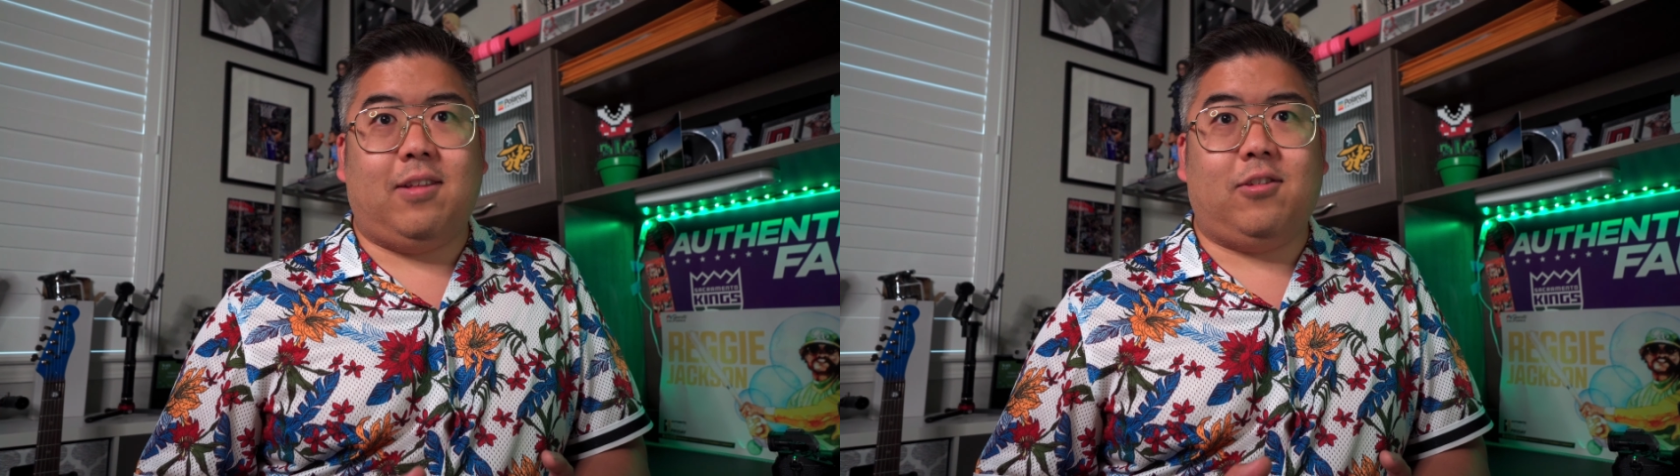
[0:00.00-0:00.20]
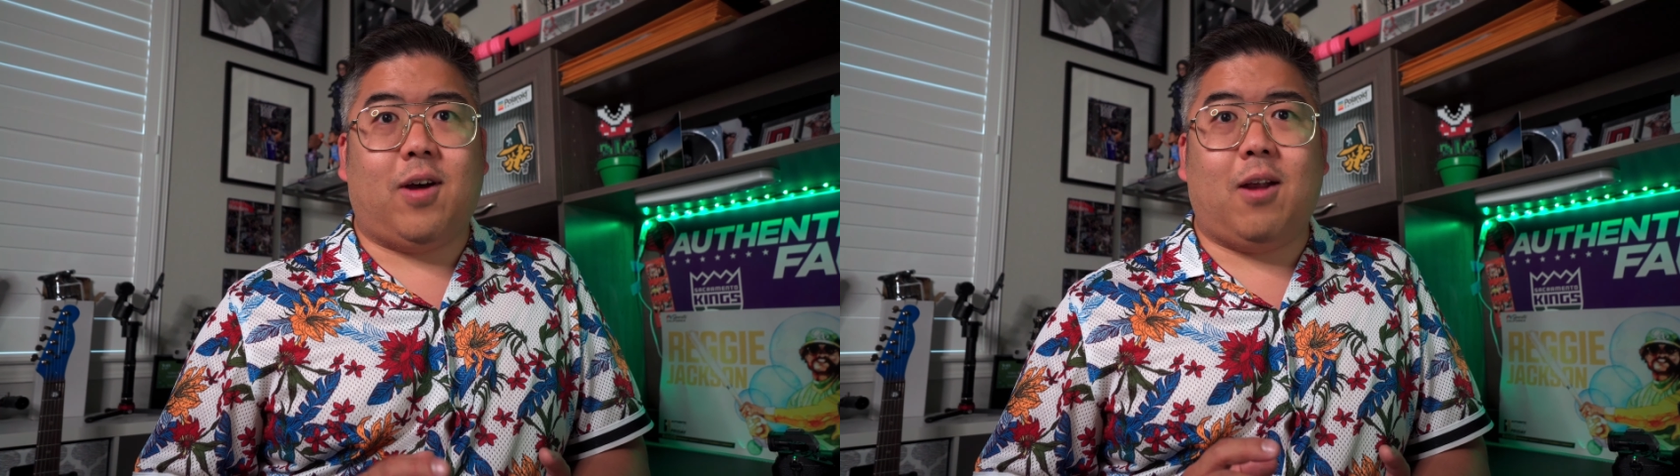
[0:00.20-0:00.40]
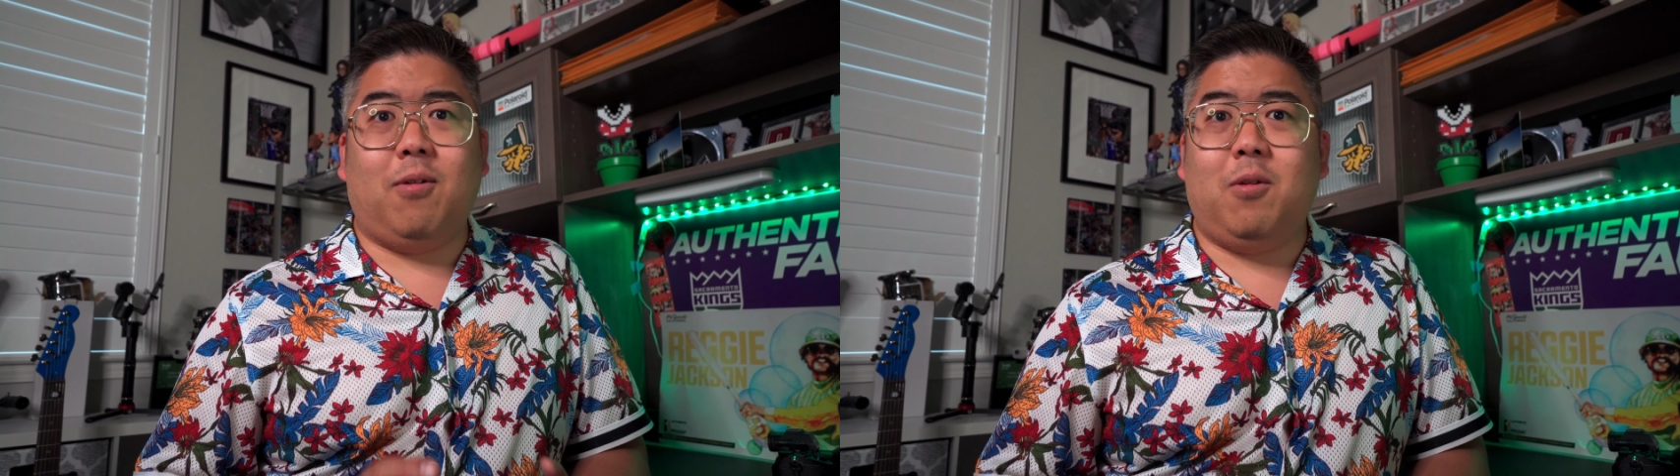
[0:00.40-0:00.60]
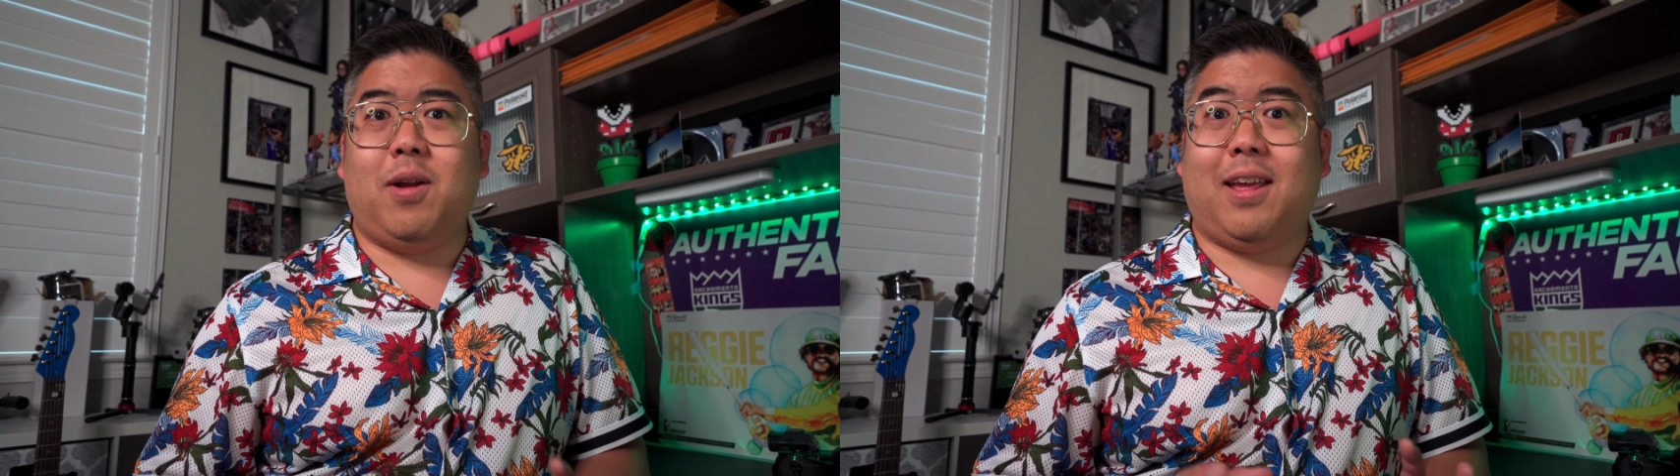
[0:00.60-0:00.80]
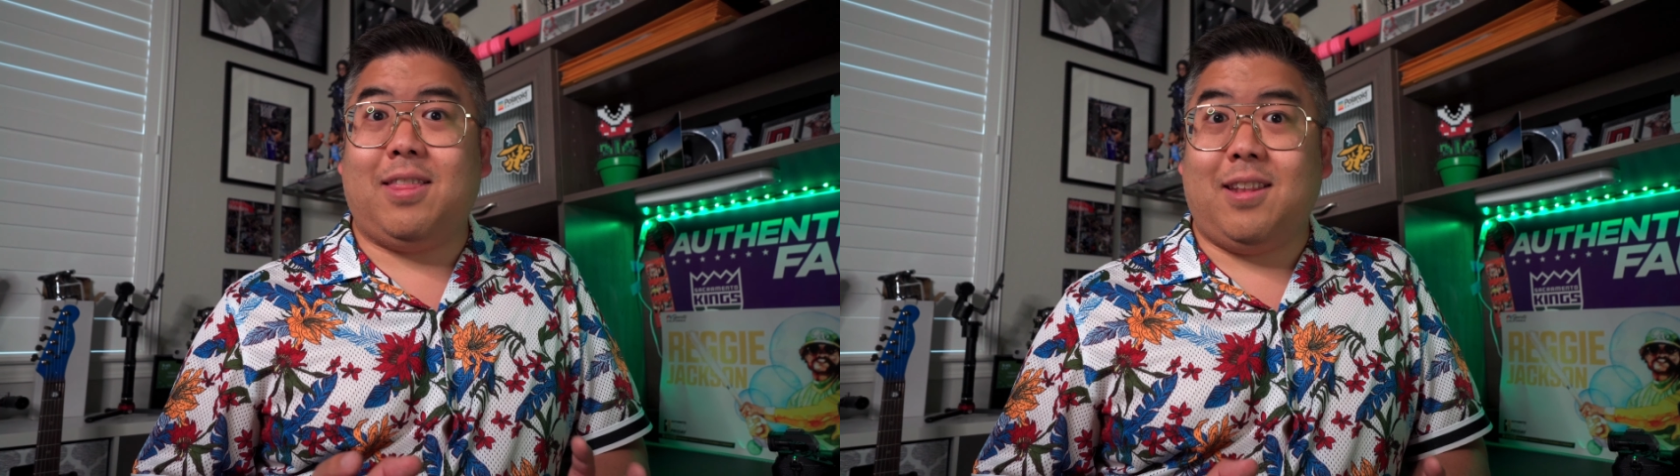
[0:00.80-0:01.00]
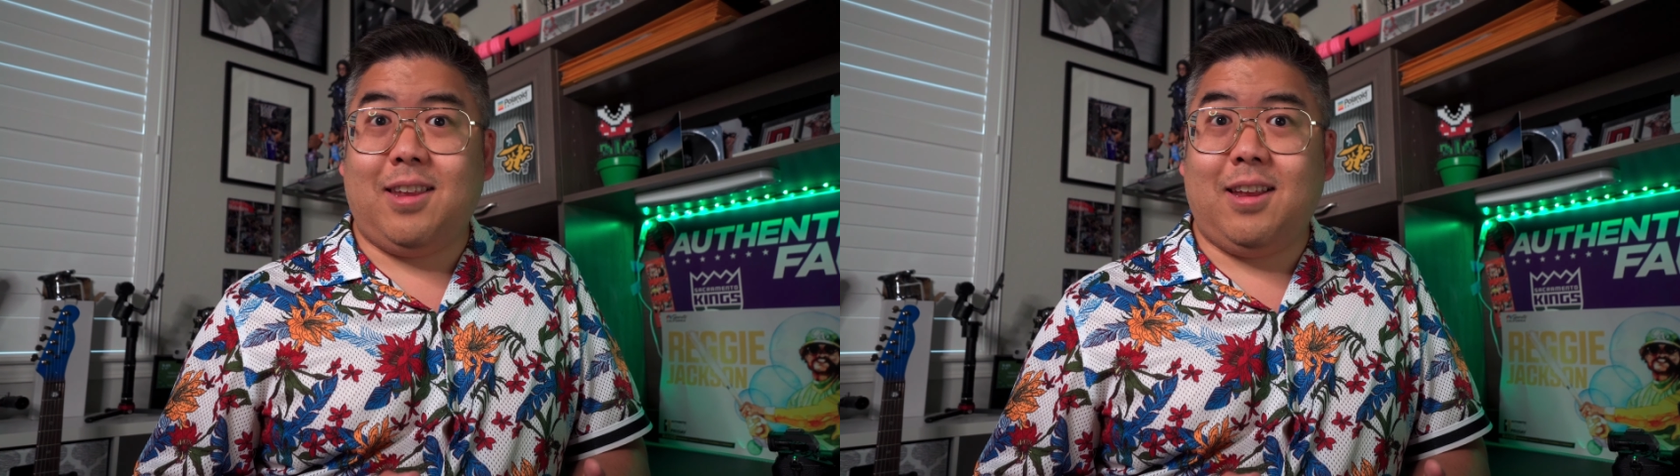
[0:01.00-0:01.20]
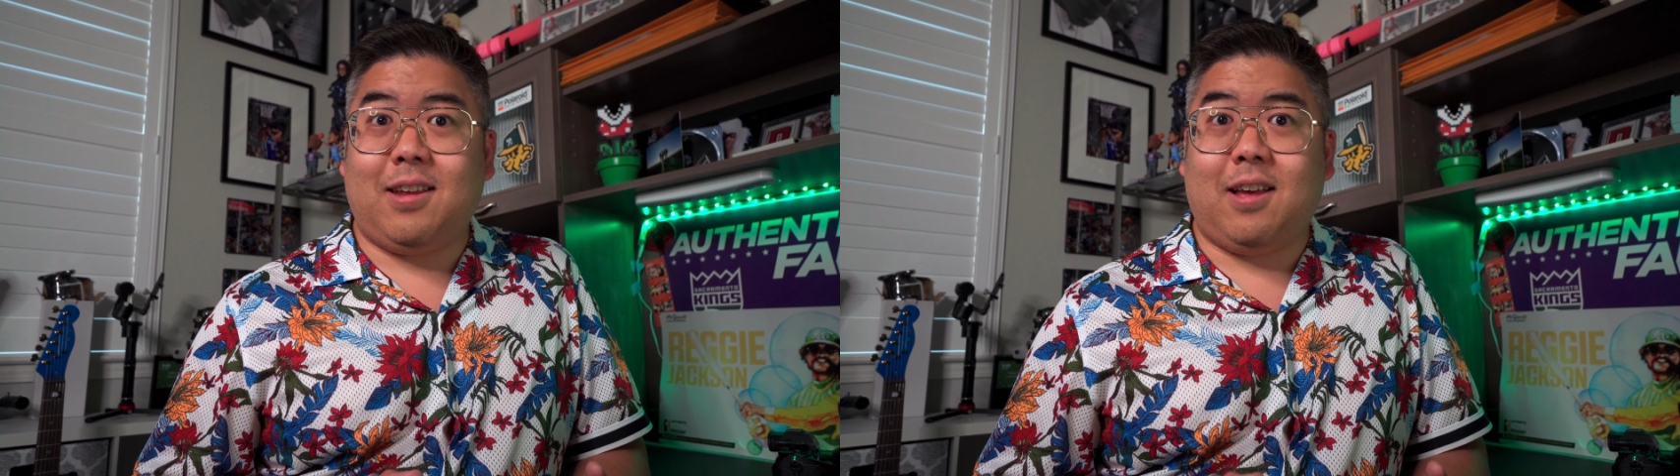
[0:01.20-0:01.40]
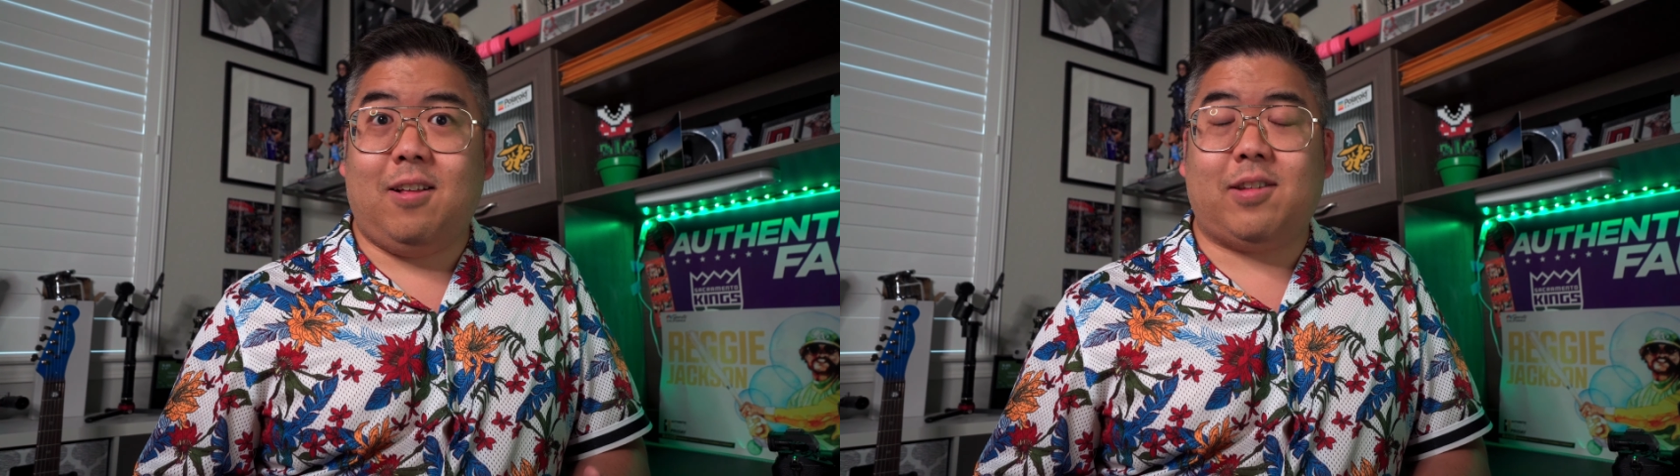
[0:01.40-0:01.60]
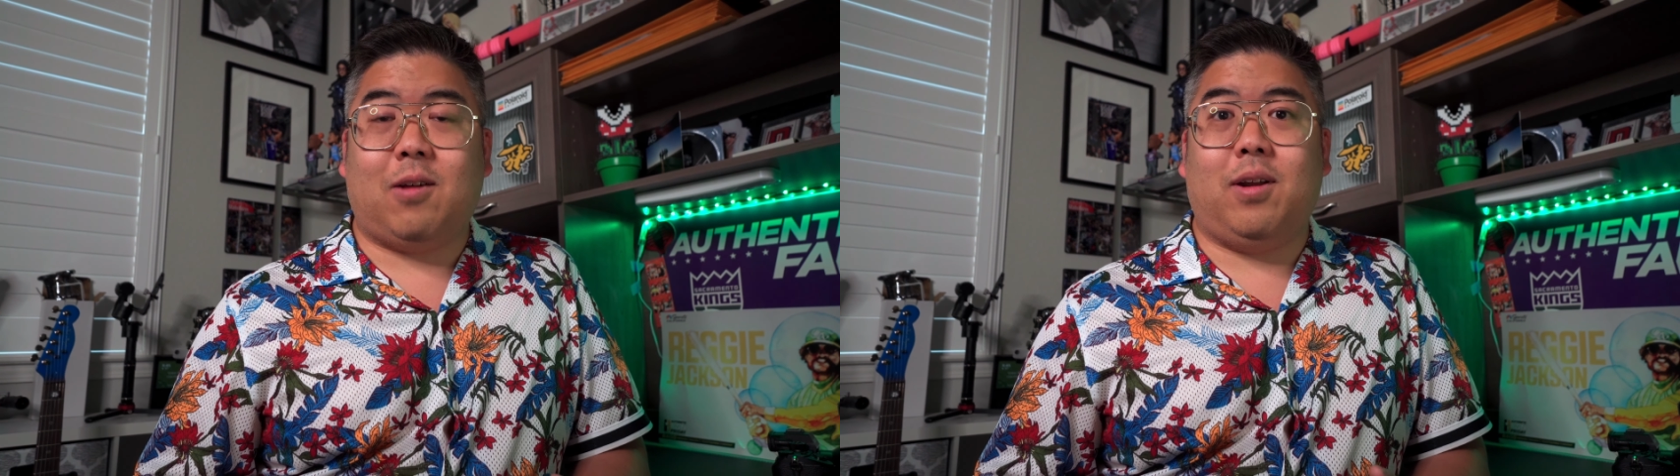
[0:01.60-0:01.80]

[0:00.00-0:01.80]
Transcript: And so I really want to get the details.